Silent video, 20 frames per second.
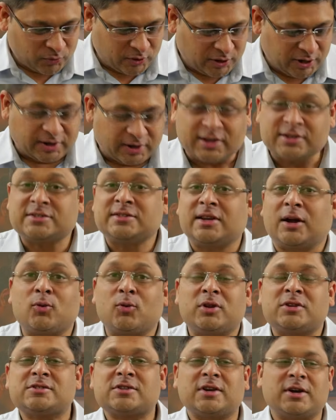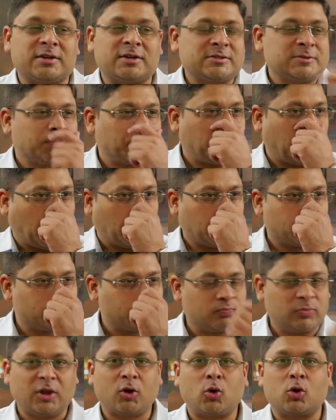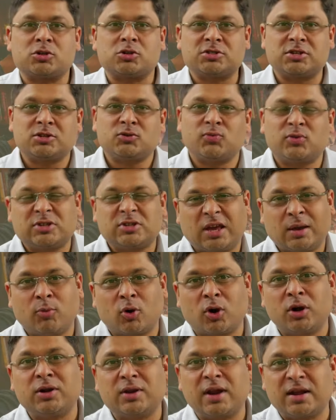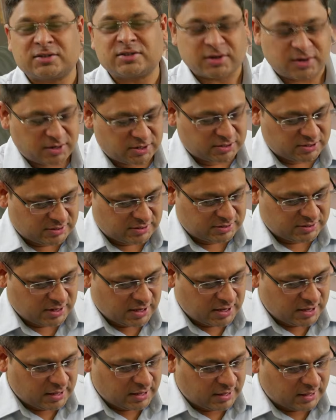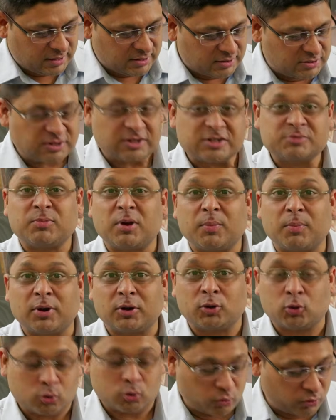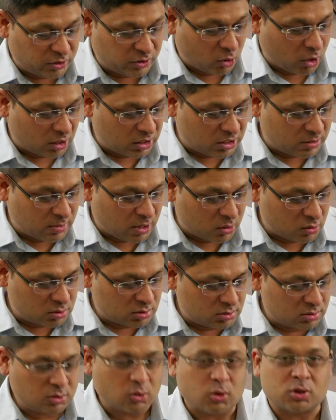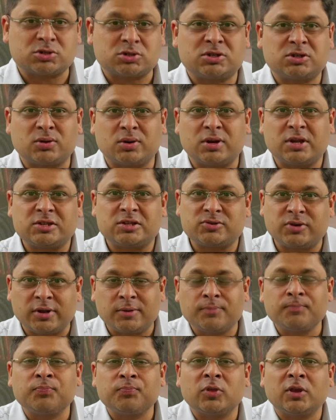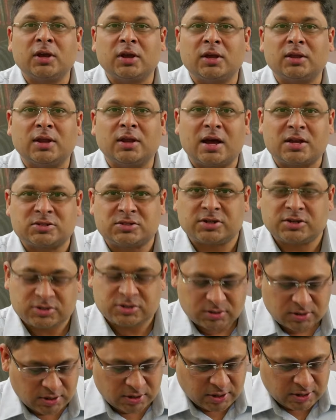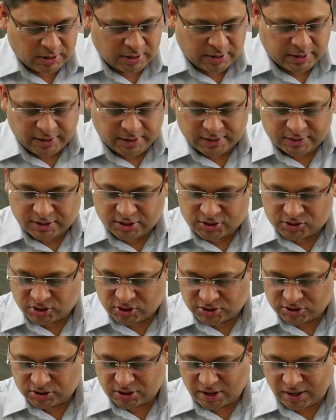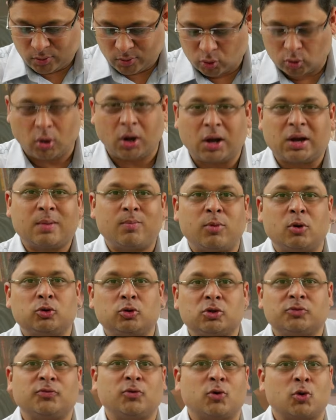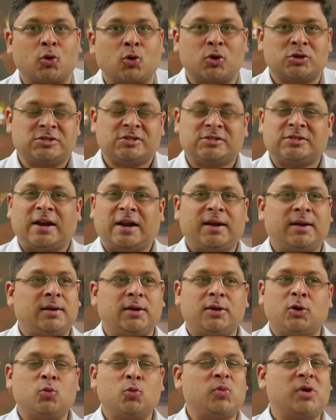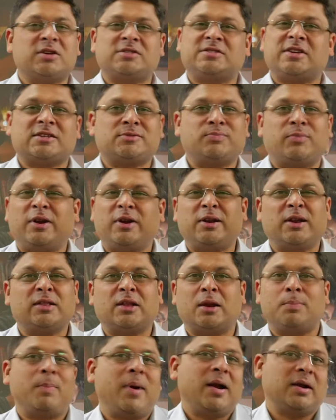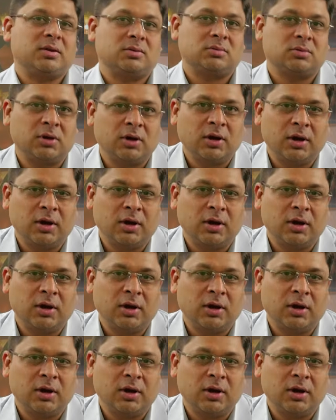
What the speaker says: Let us now discuss the questions which came on international relations in GS paper 2. We talked about questions on history in the last session. In this session, I would talk about those 4 questions, and UPSC has maintained that pattern.